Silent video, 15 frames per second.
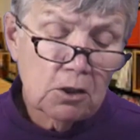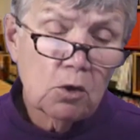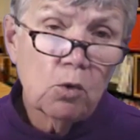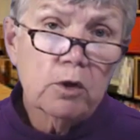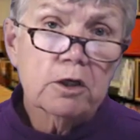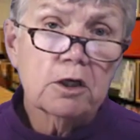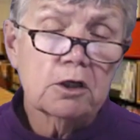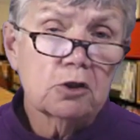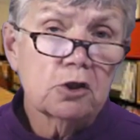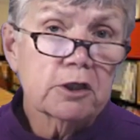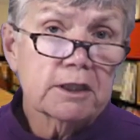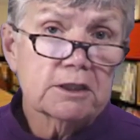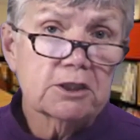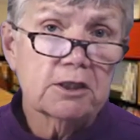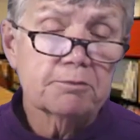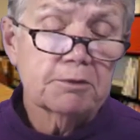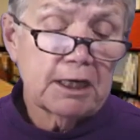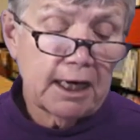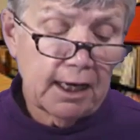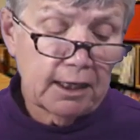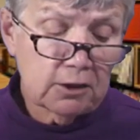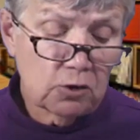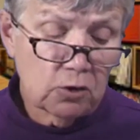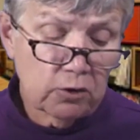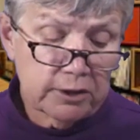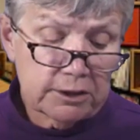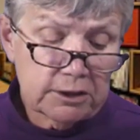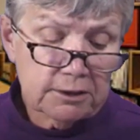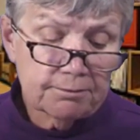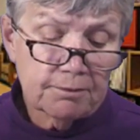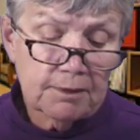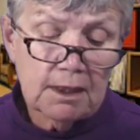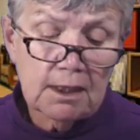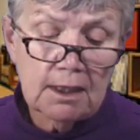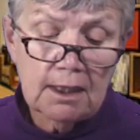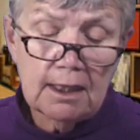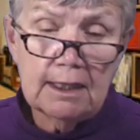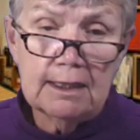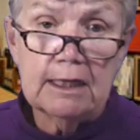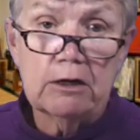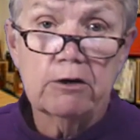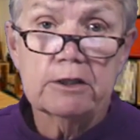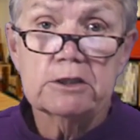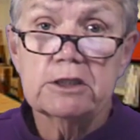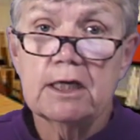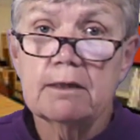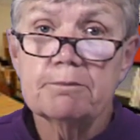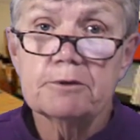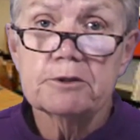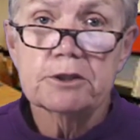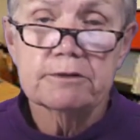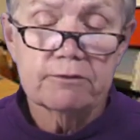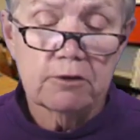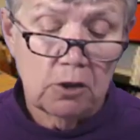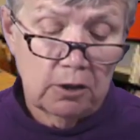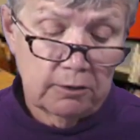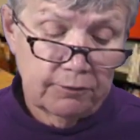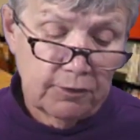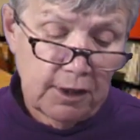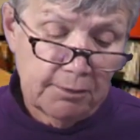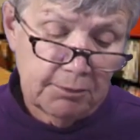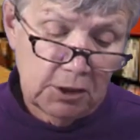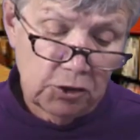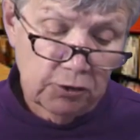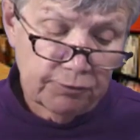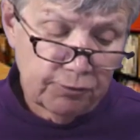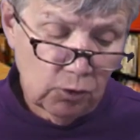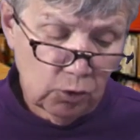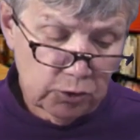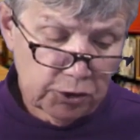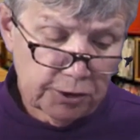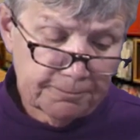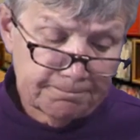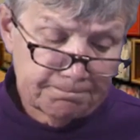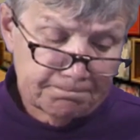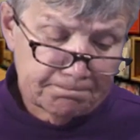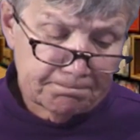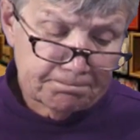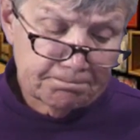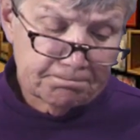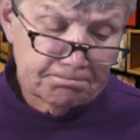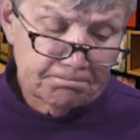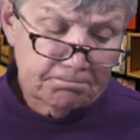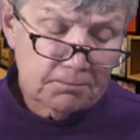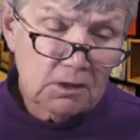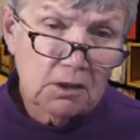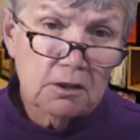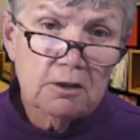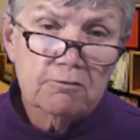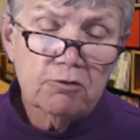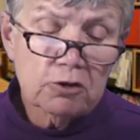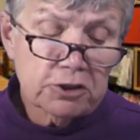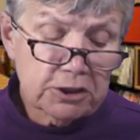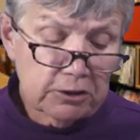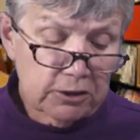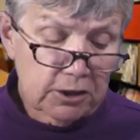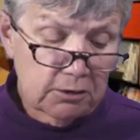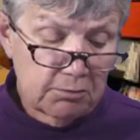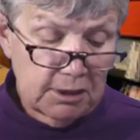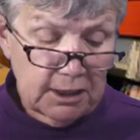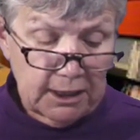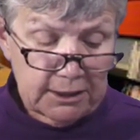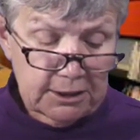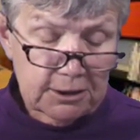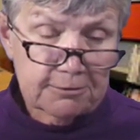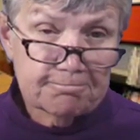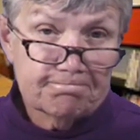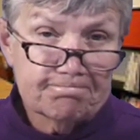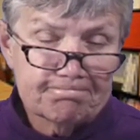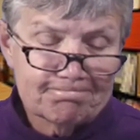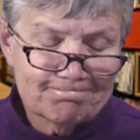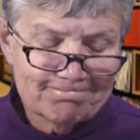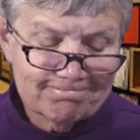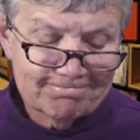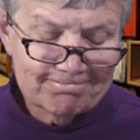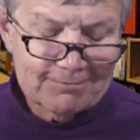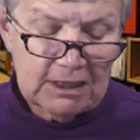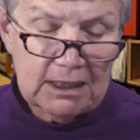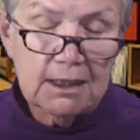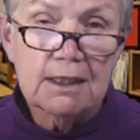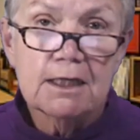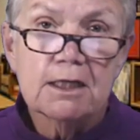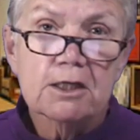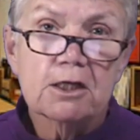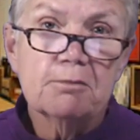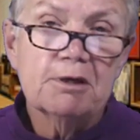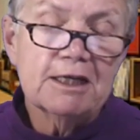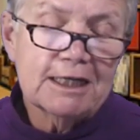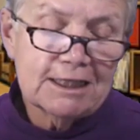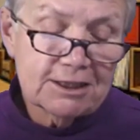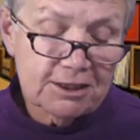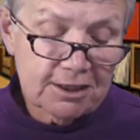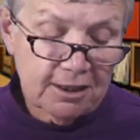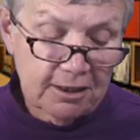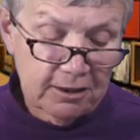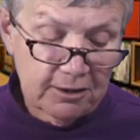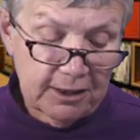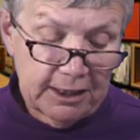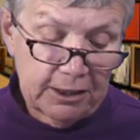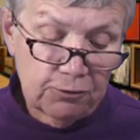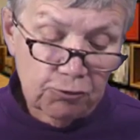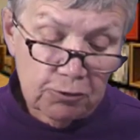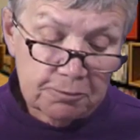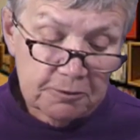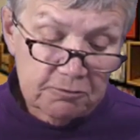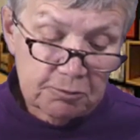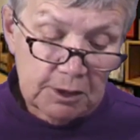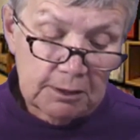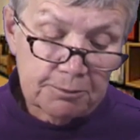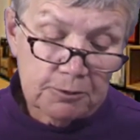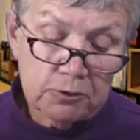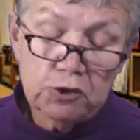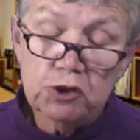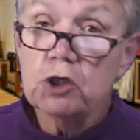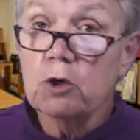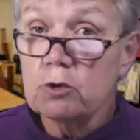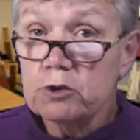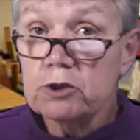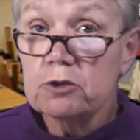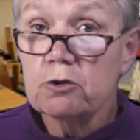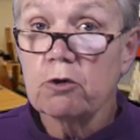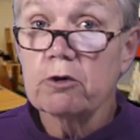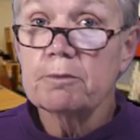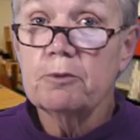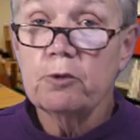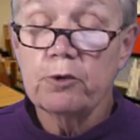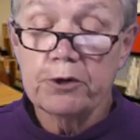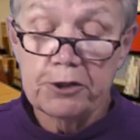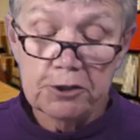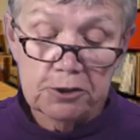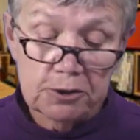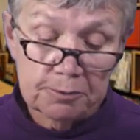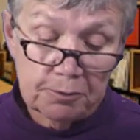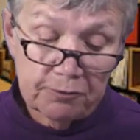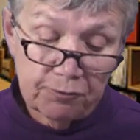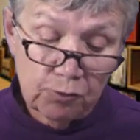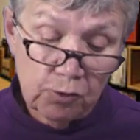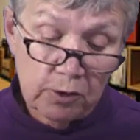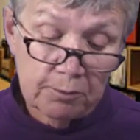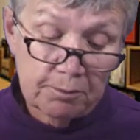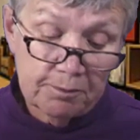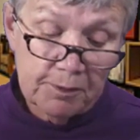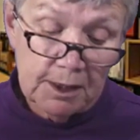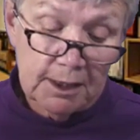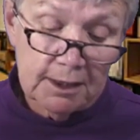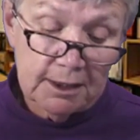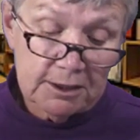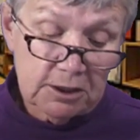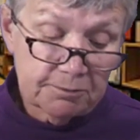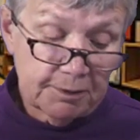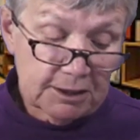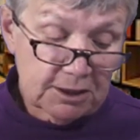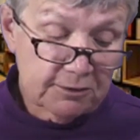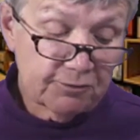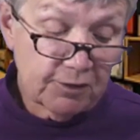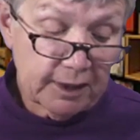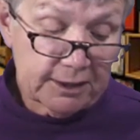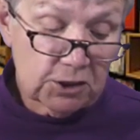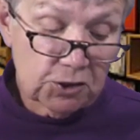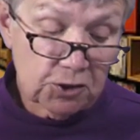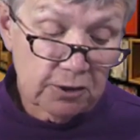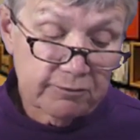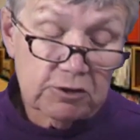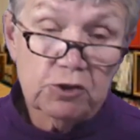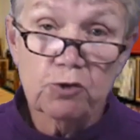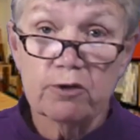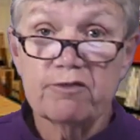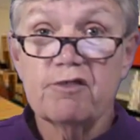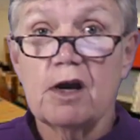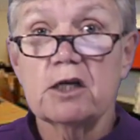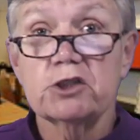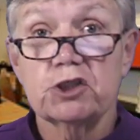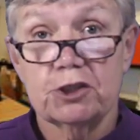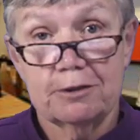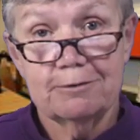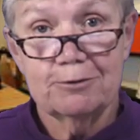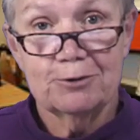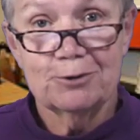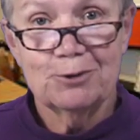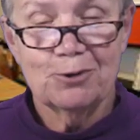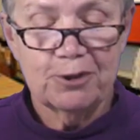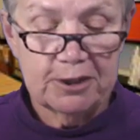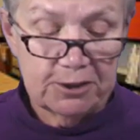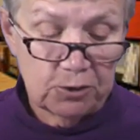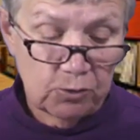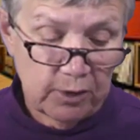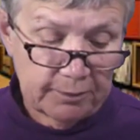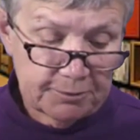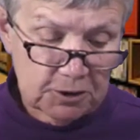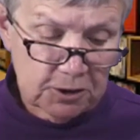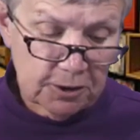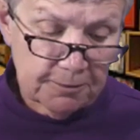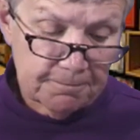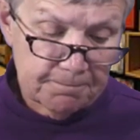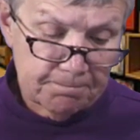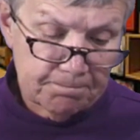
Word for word: We're going to look at some categories, and there are examples of all of them in your folder. First, there are committees. Committees are a group of people chosen or appointed to perform a specified service or function, according to Webster.